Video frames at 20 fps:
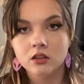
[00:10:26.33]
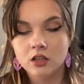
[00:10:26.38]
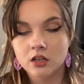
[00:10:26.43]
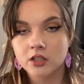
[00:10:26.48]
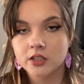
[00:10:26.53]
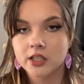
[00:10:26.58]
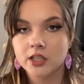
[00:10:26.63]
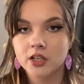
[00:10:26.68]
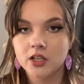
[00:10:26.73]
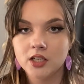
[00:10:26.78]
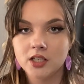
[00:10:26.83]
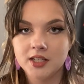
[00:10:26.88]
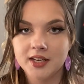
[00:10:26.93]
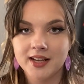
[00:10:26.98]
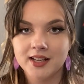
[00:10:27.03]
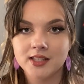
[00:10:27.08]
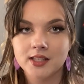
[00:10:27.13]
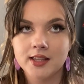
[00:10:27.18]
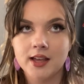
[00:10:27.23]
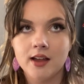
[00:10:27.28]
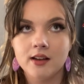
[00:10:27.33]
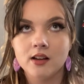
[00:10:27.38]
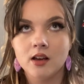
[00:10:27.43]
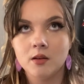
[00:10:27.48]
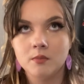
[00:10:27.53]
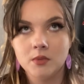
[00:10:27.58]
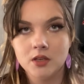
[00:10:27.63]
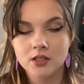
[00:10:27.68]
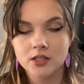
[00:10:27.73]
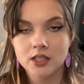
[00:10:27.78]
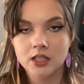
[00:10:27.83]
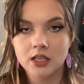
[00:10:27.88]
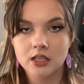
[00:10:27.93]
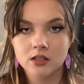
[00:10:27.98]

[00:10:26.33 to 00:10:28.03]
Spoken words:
There's a good chance that a music